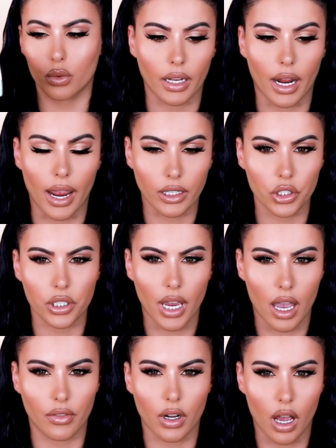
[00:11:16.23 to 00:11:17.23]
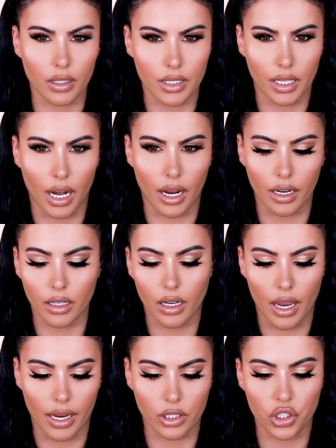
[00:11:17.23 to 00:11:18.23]
And I actually have it on today.
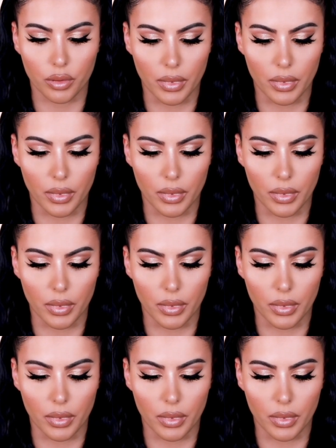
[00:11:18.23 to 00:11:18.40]
I actually